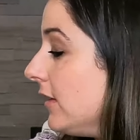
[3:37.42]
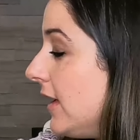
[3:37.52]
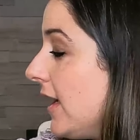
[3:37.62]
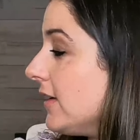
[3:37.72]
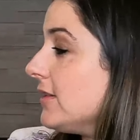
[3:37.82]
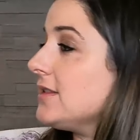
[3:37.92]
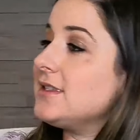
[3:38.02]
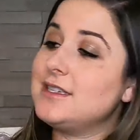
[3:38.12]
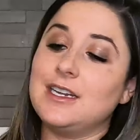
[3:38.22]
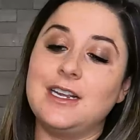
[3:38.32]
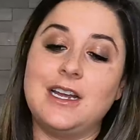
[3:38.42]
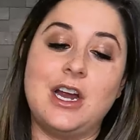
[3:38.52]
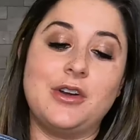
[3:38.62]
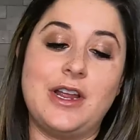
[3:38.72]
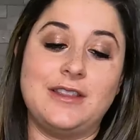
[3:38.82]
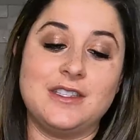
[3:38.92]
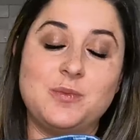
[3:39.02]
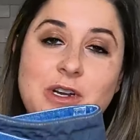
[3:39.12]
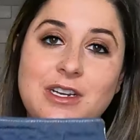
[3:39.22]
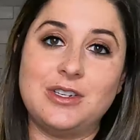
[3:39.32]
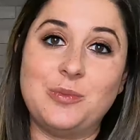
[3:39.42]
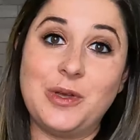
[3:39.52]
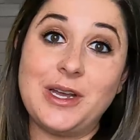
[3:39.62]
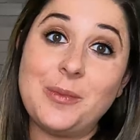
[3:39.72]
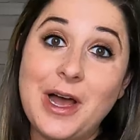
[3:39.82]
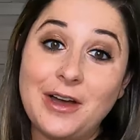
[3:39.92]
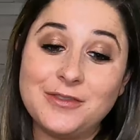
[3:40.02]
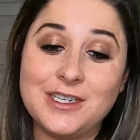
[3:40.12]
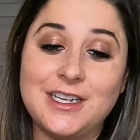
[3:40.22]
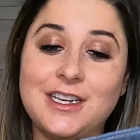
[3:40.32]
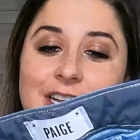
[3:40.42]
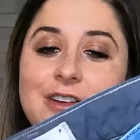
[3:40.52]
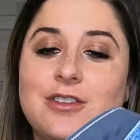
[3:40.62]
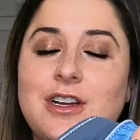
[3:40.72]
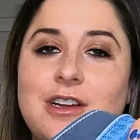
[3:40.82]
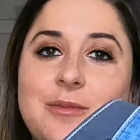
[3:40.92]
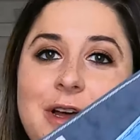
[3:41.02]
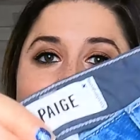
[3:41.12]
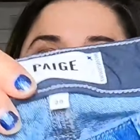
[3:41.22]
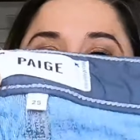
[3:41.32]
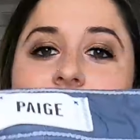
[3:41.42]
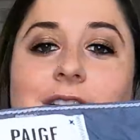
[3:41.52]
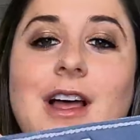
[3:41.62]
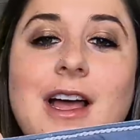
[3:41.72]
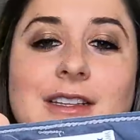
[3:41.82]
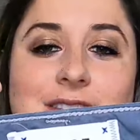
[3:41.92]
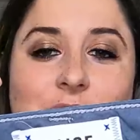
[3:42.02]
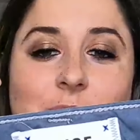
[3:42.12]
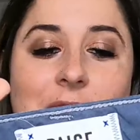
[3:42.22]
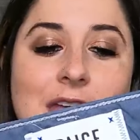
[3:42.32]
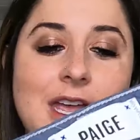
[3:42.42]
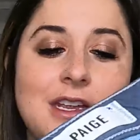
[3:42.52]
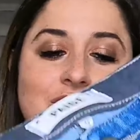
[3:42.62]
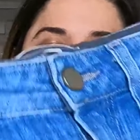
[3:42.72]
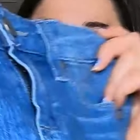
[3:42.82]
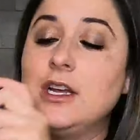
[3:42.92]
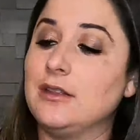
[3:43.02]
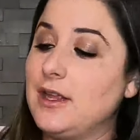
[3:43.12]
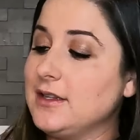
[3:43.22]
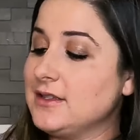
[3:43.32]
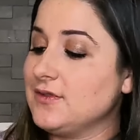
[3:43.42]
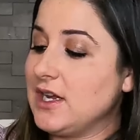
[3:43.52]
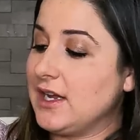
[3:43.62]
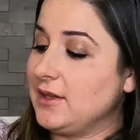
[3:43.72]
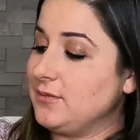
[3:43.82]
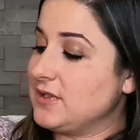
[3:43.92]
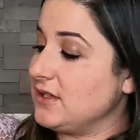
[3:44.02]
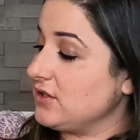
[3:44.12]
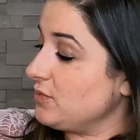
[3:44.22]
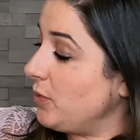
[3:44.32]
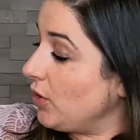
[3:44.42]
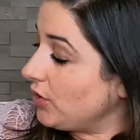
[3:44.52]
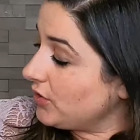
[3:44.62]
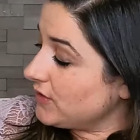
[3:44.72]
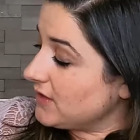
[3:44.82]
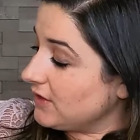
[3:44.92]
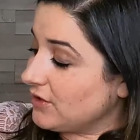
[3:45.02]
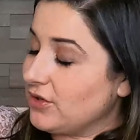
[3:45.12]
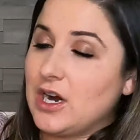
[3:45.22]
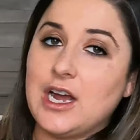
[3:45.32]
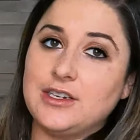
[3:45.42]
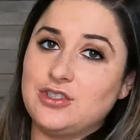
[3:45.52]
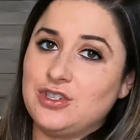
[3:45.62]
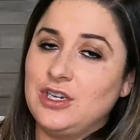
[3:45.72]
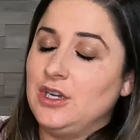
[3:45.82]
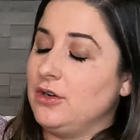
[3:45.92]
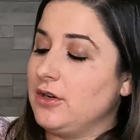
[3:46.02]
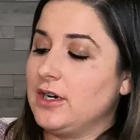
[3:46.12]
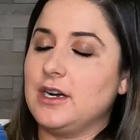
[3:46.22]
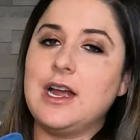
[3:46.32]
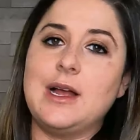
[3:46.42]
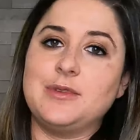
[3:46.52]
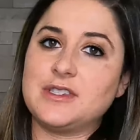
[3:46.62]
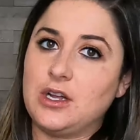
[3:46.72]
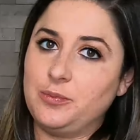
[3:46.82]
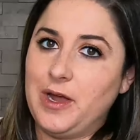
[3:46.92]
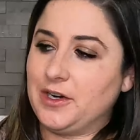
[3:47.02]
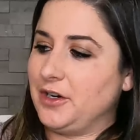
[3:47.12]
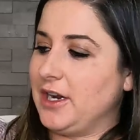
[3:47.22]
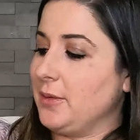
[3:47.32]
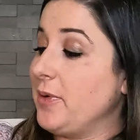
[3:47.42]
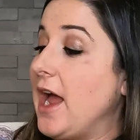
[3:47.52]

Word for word: Next, all right, this brand I don't pick up often. I know I talk about it a lot. So Paige, lots of times there's poles in the crotch or um, it's called puckering,